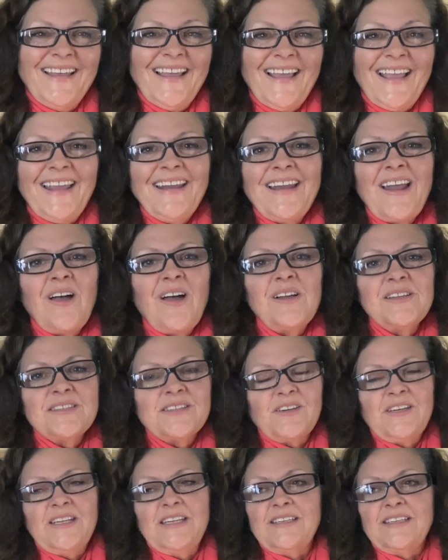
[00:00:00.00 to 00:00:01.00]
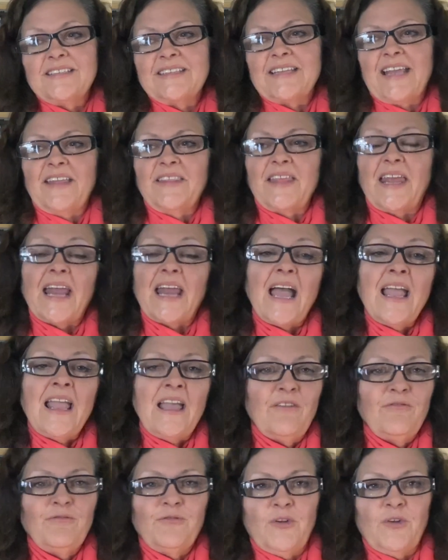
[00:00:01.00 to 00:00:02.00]
And I also need to say that I
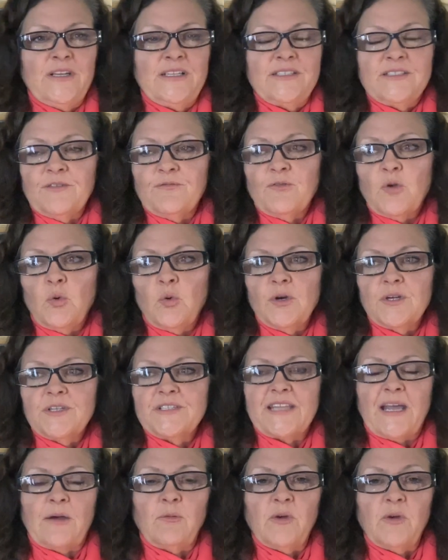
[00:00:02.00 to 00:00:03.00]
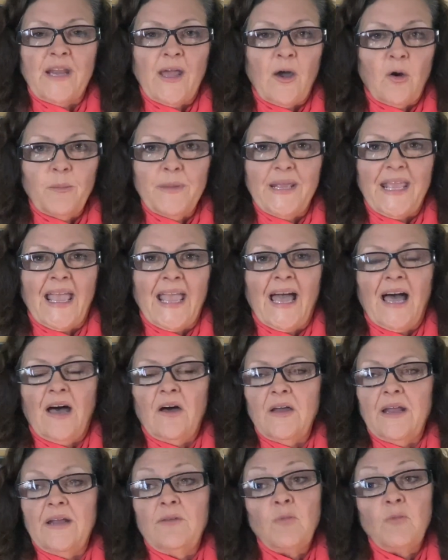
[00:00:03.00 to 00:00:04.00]
have friends, of course, that would help me
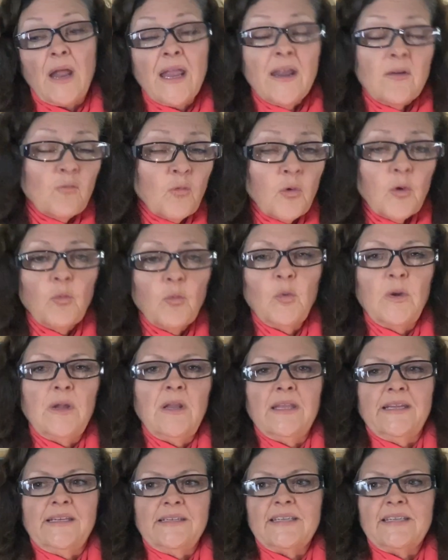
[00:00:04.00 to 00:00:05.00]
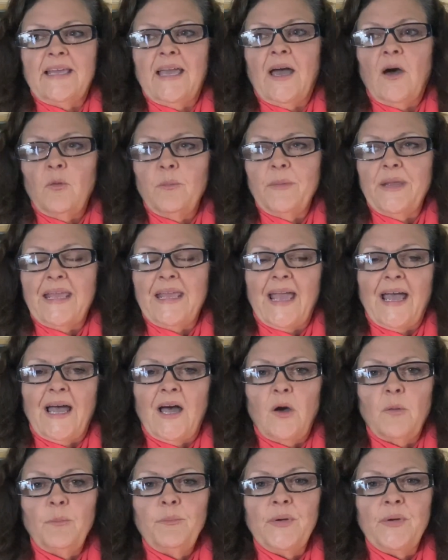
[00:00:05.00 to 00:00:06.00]
out and were willing to help me
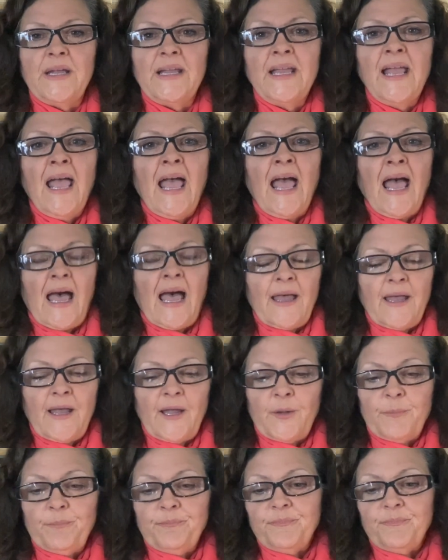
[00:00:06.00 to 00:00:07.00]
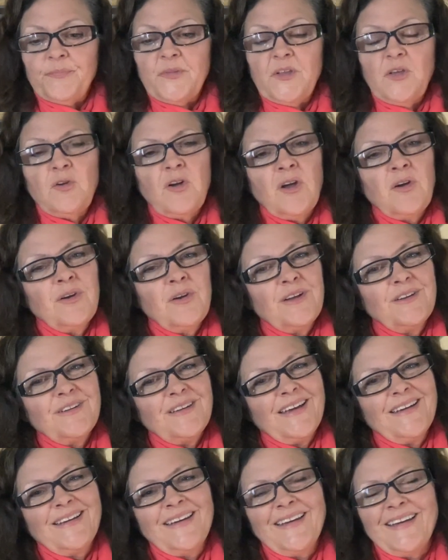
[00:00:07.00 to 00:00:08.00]
out. But you don't,
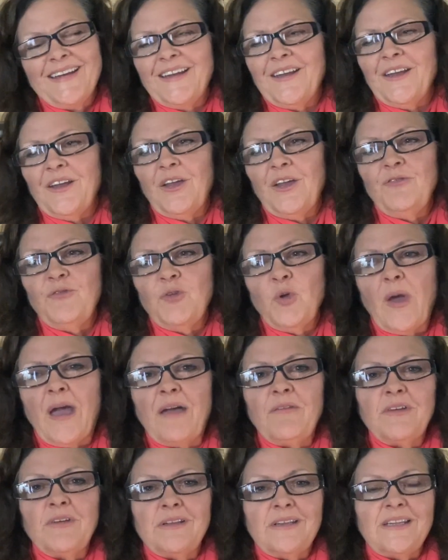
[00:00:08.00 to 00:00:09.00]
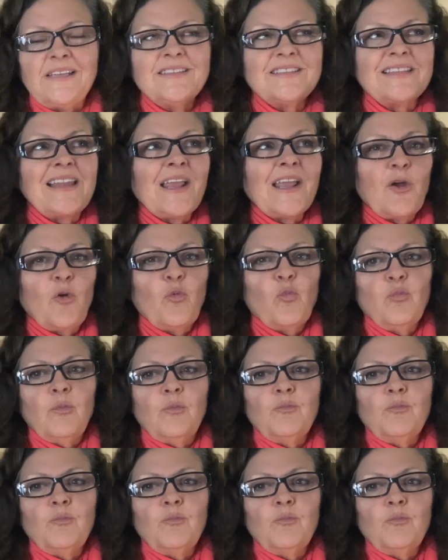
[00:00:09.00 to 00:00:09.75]
if you haven't, it's like a,